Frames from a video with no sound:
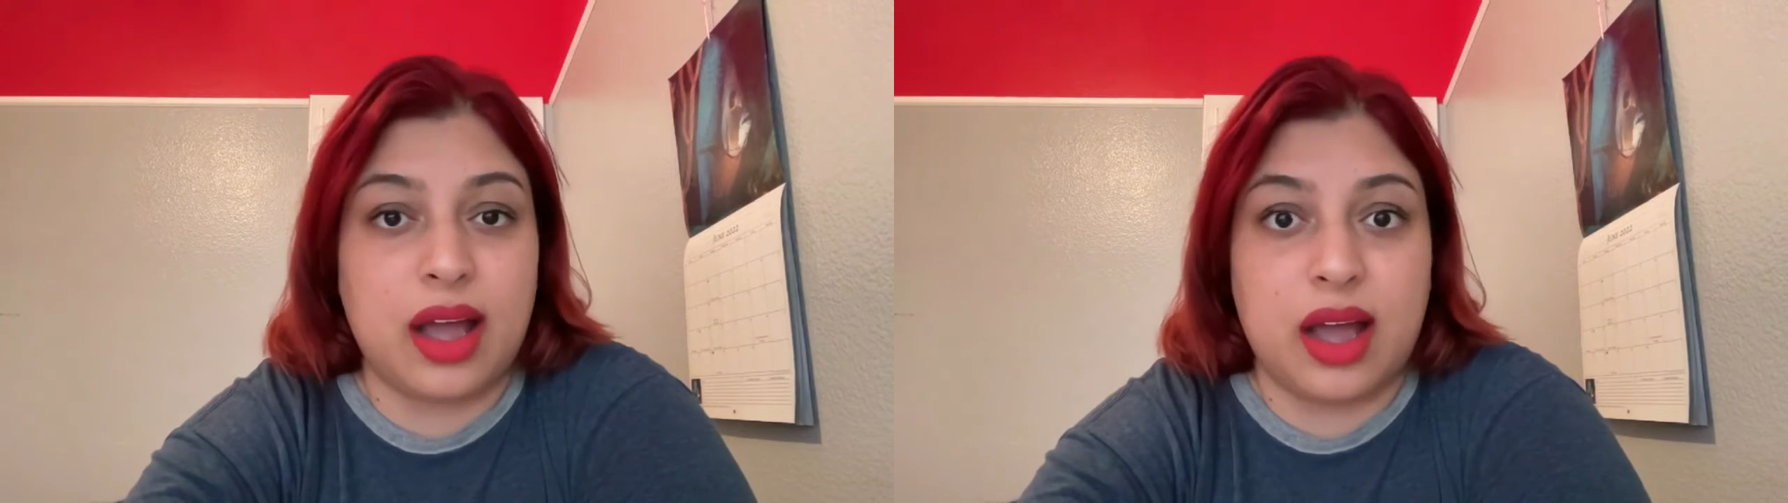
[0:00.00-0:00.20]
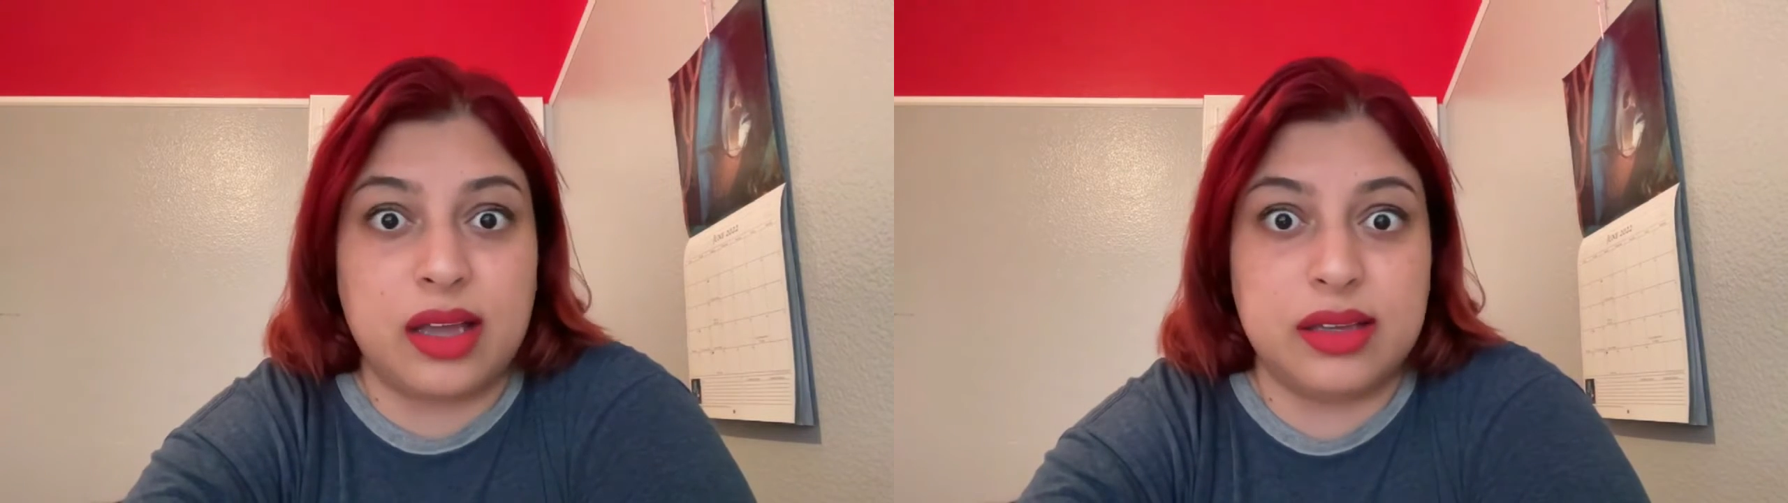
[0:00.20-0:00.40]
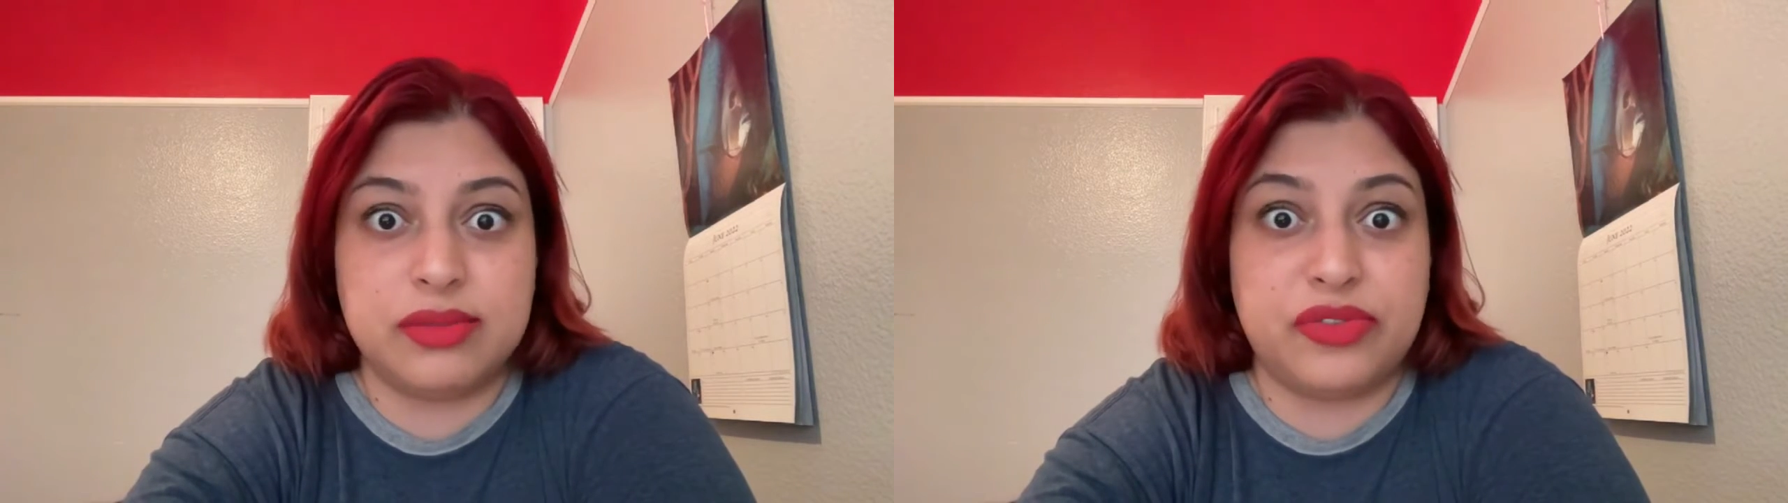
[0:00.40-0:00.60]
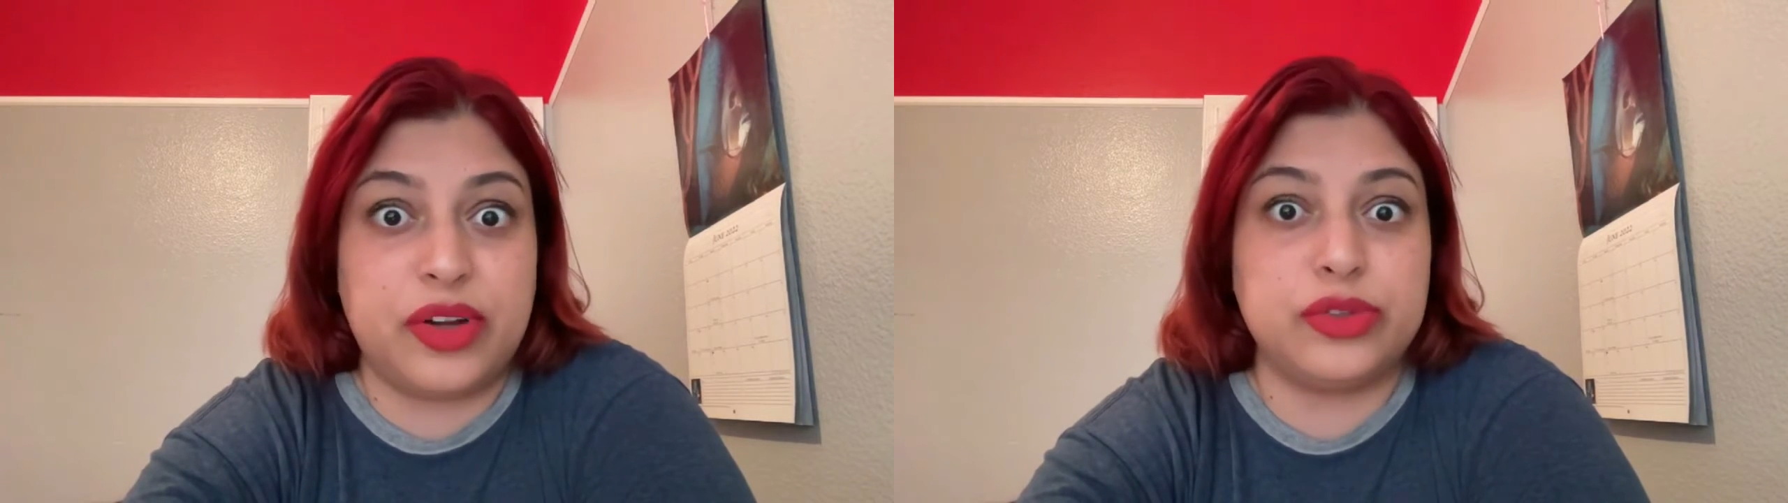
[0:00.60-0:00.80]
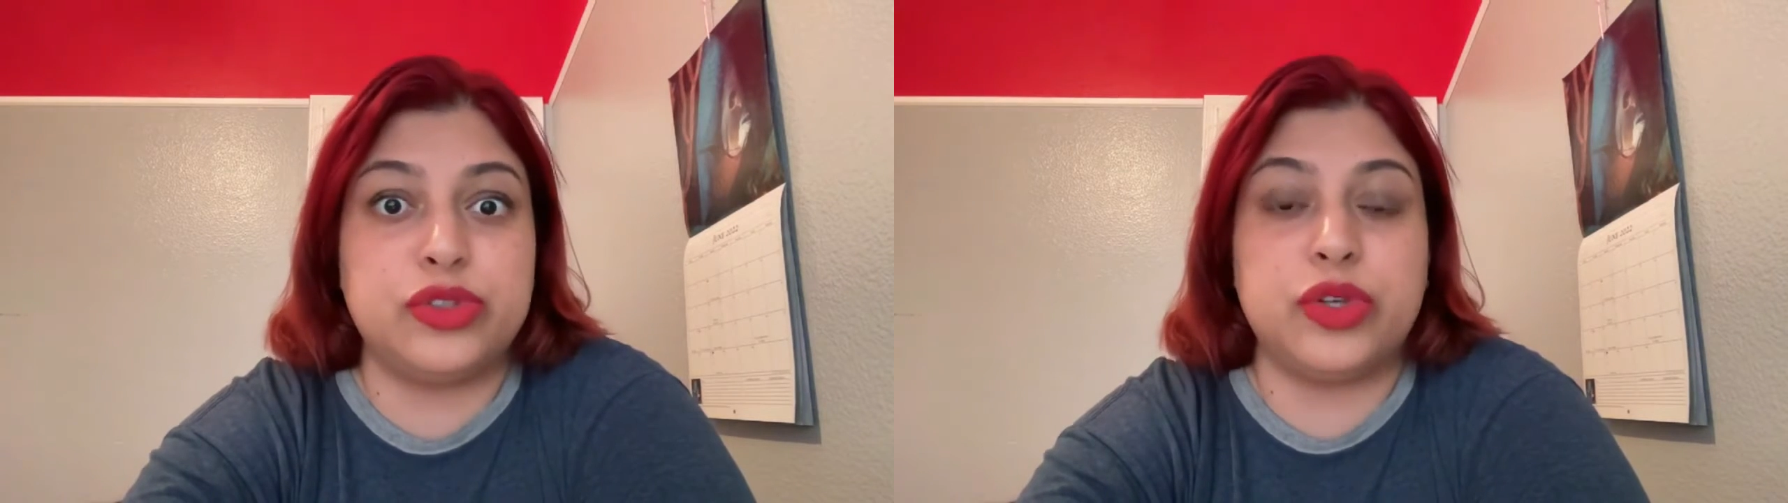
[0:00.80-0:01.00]
I
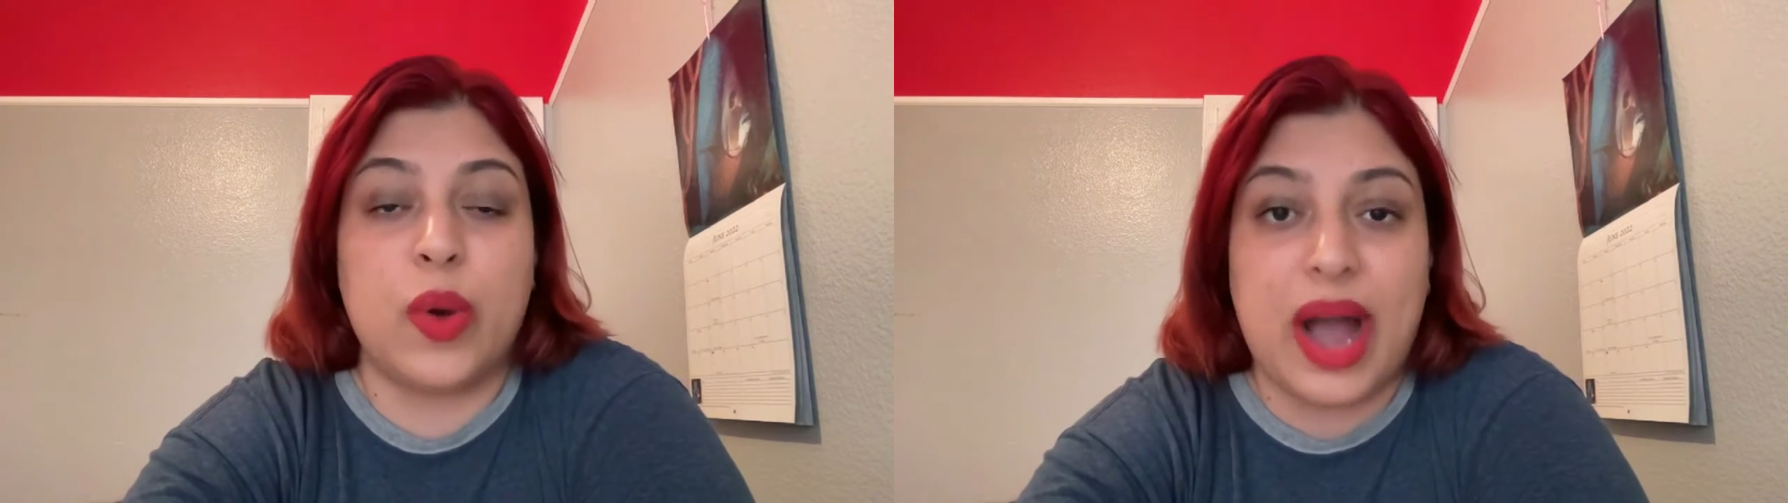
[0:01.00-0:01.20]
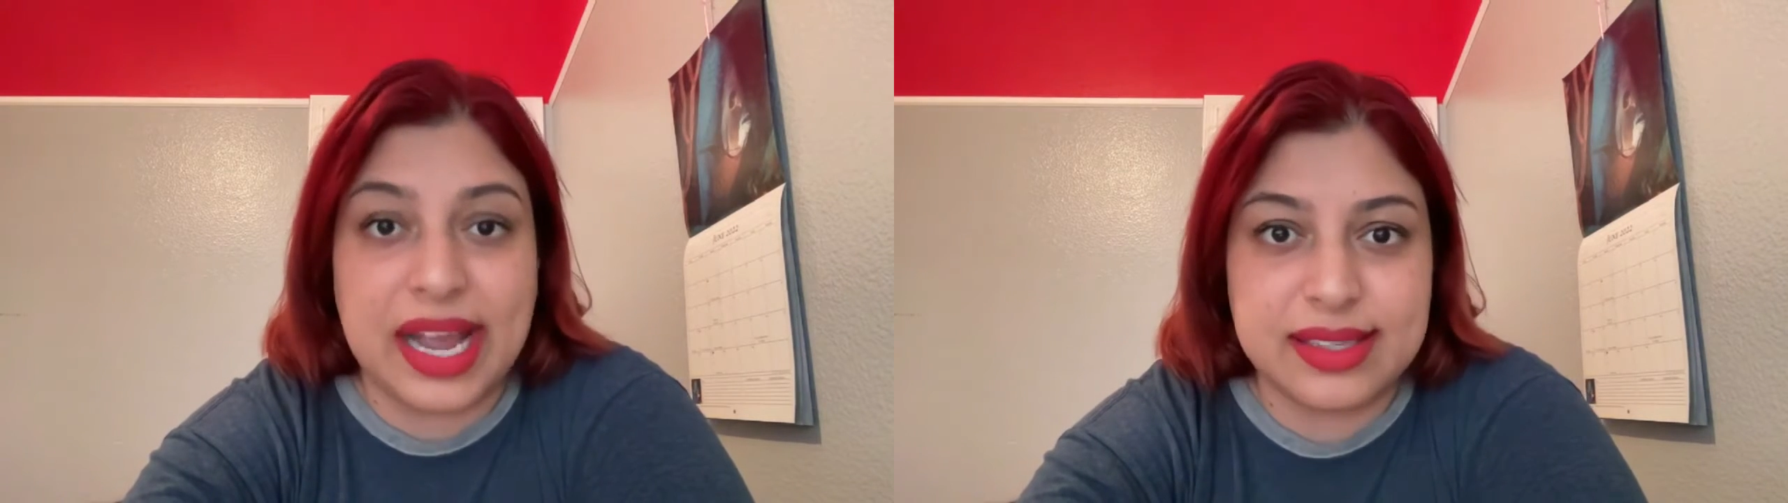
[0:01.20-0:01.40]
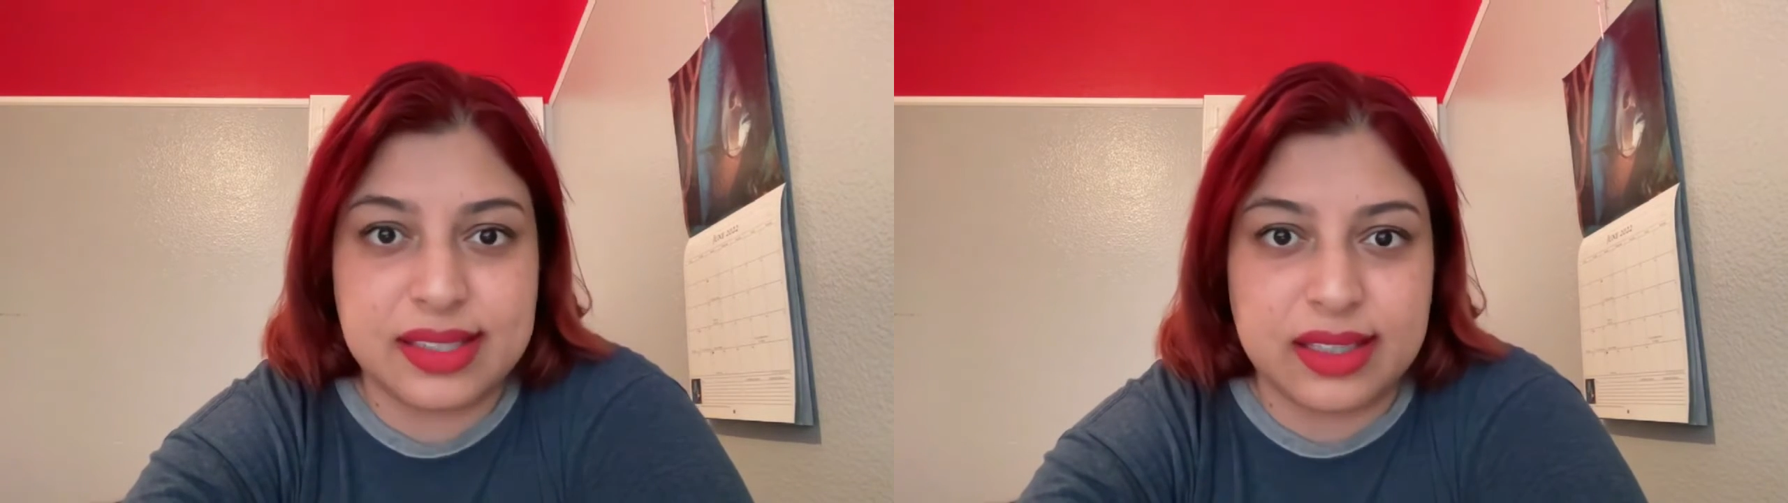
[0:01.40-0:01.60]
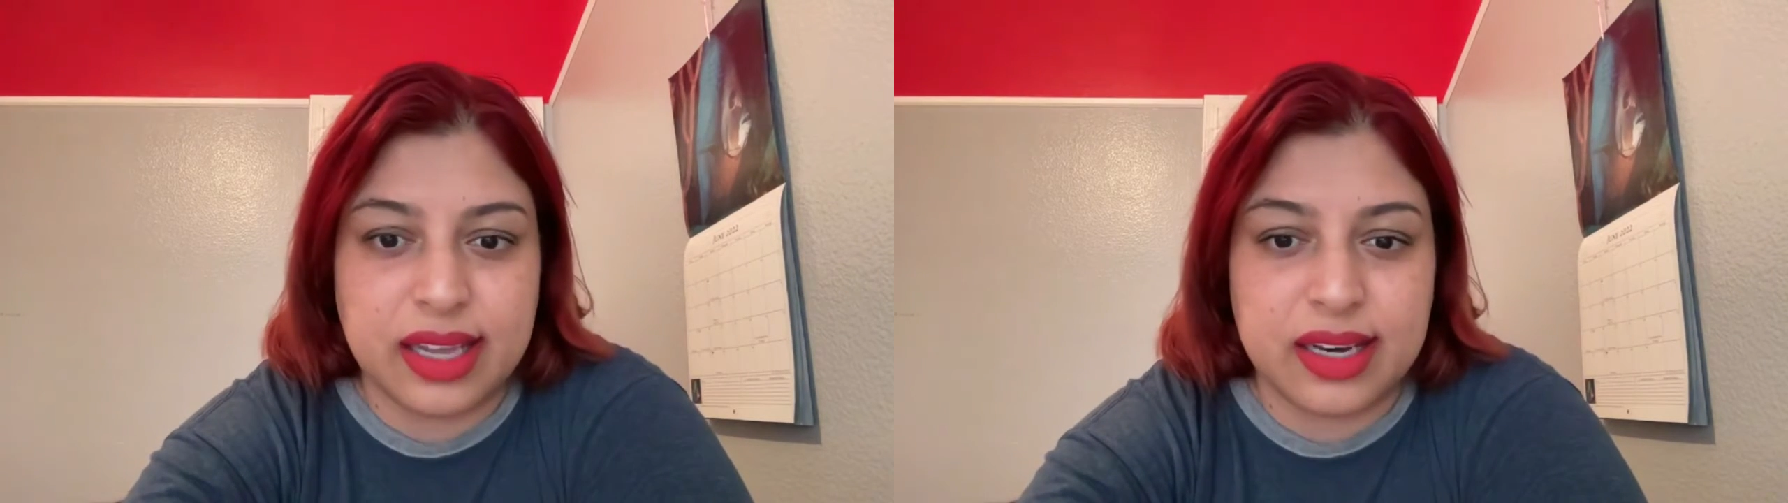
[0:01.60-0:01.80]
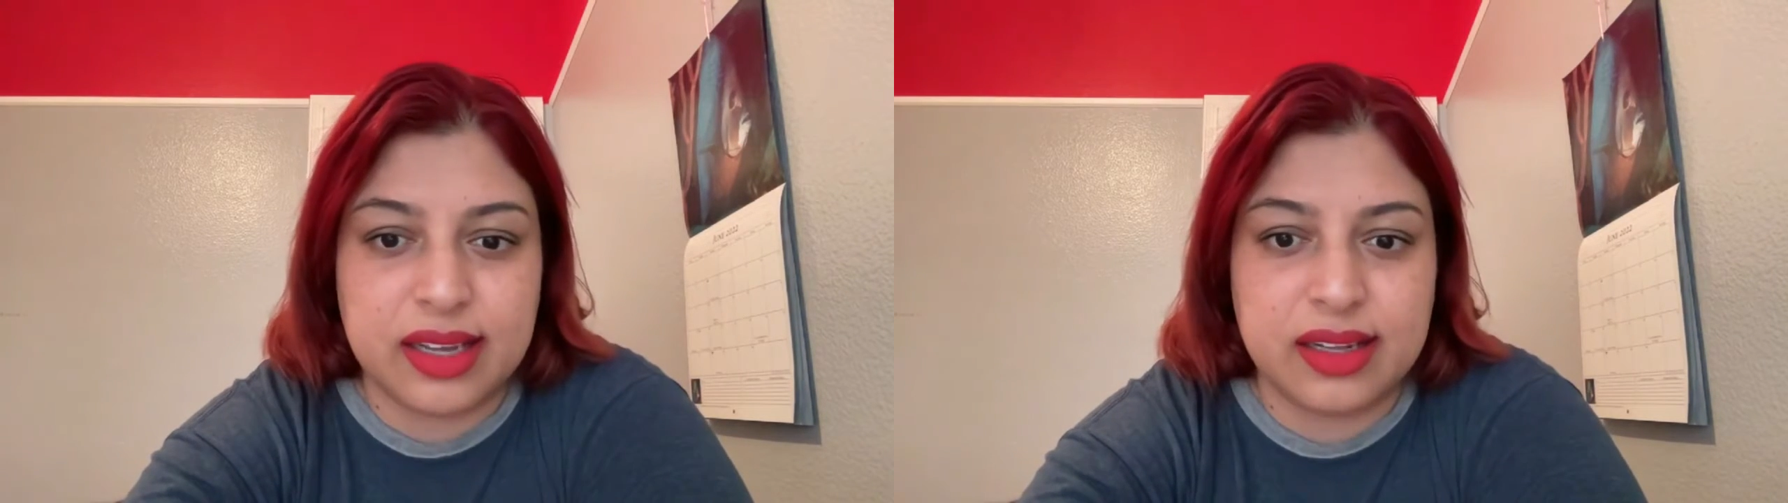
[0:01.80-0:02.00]
felt so
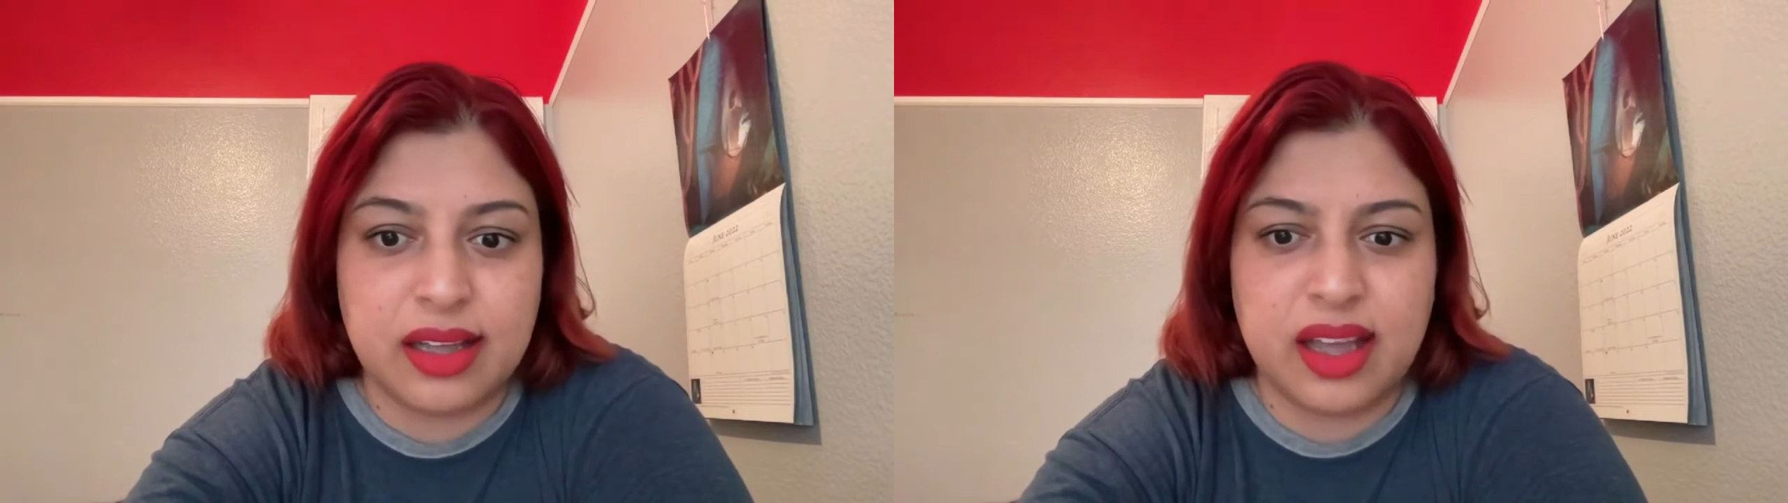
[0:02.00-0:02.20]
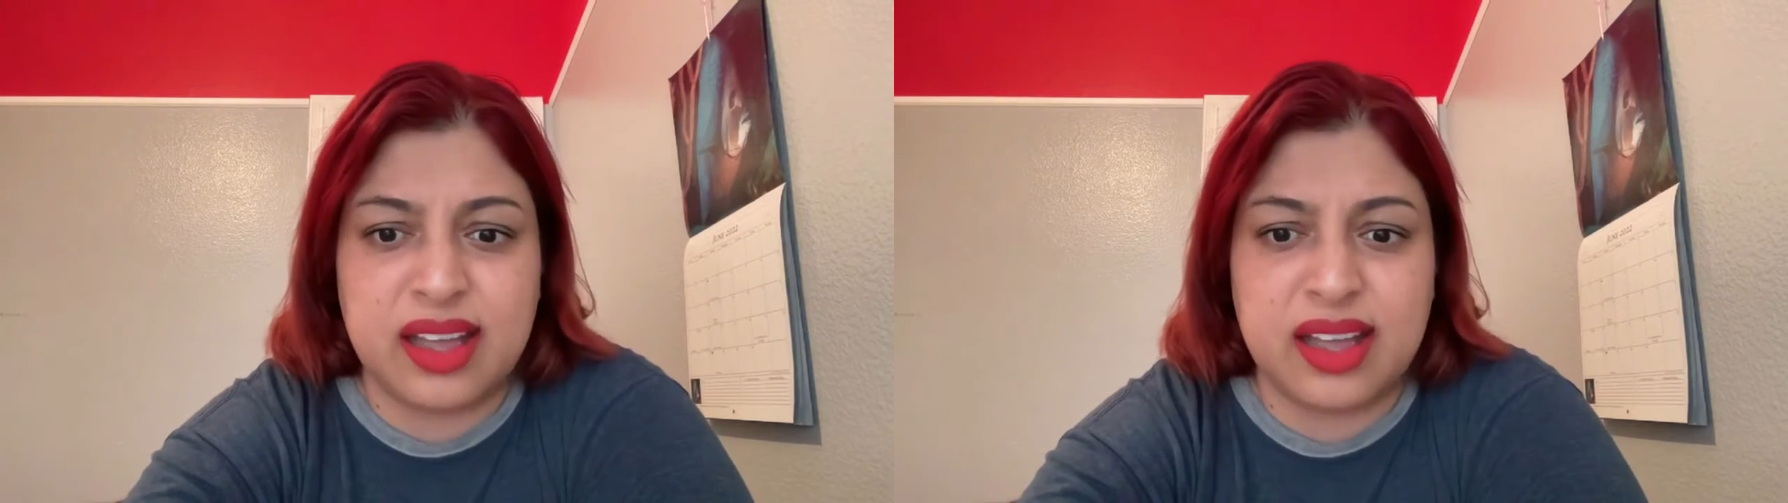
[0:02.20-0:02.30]
isolated